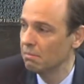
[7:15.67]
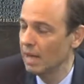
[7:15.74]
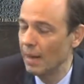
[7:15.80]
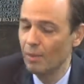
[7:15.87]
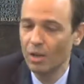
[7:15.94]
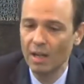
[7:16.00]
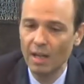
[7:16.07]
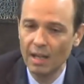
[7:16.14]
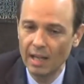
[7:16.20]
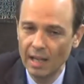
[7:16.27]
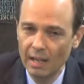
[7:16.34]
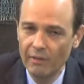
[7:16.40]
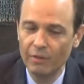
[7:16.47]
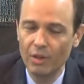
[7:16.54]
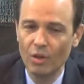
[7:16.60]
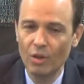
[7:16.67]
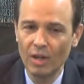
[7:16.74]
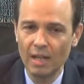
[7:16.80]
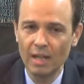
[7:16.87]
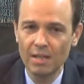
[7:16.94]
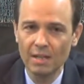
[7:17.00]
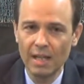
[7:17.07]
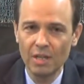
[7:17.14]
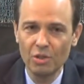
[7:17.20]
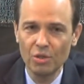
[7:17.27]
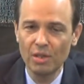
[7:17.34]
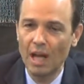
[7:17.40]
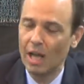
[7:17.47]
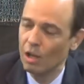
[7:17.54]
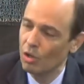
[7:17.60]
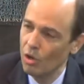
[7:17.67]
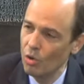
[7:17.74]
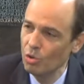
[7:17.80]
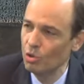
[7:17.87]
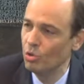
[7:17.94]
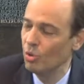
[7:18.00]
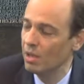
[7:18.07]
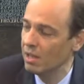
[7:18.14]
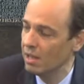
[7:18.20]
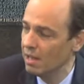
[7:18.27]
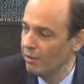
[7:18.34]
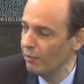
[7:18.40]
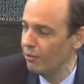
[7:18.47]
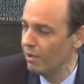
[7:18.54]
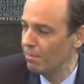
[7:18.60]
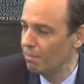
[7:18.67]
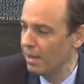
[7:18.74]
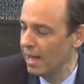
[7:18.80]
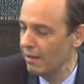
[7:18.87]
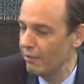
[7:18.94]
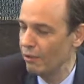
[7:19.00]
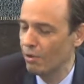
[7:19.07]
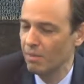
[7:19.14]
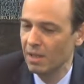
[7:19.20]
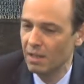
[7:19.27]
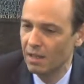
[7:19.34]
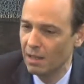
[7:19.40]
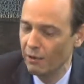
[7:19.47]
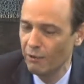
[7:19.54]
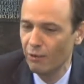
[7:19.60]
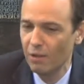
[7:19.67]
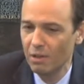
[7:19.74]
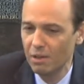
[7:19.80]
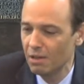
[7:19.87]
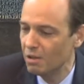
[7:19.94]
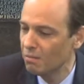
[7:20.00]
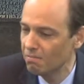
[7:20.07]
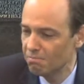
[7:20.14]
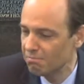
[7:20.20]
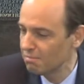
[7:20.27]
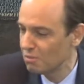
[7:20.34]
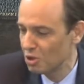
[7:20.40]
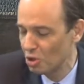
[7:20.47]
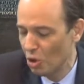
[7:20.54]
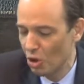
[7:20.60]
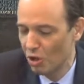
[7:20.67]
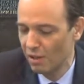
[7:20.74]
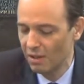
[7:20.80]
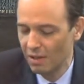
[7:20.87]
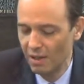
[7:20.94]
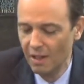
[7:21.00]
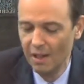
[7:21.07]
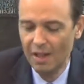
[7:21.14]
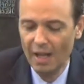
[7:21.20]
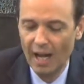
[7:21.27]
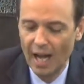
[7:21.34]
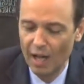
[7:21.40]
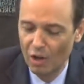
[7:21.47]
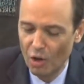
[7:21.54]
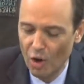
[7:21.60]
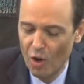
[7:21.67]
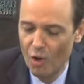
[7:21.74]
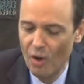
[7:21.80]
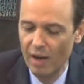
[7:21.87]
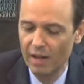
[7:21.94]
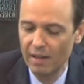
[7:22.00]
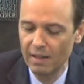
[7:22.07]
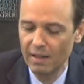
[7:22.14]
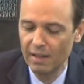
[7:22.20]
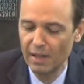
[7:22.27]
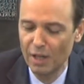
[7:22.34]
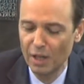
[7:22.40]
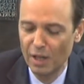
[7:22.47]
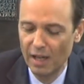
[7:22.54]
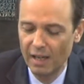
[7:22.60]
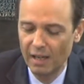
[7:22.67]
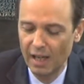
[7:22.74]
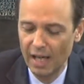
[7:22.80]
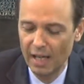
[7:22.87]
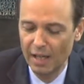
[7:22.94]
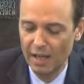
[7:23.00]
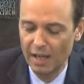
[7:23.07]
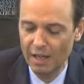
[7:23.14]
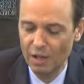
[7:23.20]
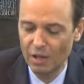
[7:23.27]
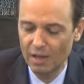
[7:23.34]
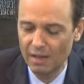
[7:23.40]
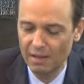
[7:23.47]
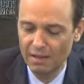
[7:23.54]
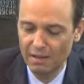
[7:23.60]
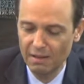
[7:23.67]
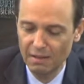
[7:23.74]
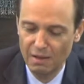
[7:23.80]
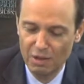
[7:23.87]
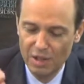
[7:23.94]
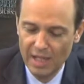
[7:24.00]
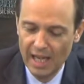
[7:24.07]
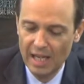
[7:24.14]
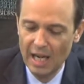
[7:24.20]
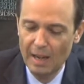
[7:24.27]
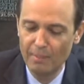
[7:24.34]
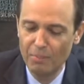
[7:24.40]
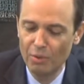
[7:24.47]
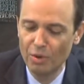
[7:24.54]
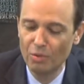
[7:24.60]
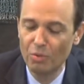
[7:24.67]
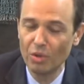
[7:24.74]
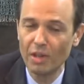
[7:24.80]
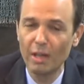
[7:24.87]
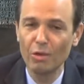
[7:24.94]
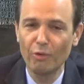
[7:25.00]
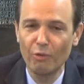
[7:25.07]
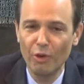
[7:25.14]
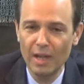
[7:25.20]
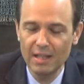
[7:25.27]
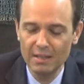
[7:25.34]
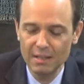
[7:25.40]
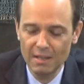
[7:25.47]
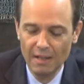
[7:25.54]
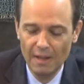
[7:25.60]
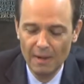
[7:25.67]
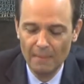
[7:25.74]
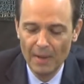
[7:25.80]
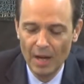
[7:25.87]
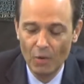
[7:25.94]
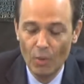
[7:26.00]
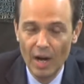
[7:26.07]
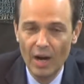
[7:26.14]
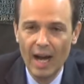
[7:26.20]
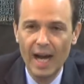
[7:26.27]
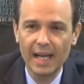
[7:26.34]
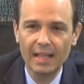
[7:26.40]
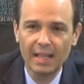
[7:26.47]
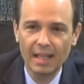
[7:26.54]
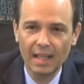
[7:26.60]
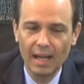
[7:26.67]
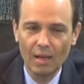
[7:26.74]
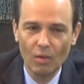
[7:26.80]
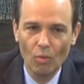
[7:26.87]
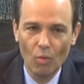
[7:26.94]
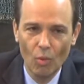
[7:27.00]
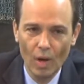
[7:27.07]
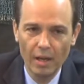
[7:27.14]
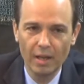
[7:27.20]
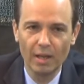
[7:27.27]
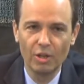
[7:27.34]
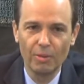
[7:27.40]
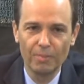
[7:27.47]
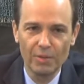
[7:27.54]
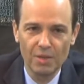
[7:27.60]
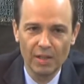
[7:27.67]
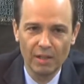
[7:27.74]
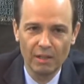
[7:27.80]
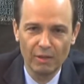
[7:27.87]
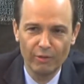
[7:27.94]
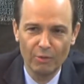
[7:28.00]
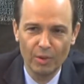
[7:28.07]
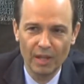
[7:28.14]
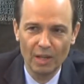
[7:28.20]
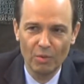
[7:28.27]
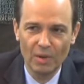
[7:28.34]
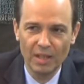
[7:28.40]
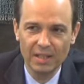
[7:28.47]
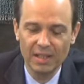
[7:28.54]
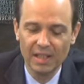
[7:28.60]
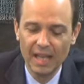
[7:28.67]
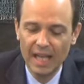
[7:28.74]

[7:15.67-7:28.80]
I'm going to leave the organization. I'll go to a different platform, a different circle. I'll go and sign up with other friends where I can get 100% of what I want.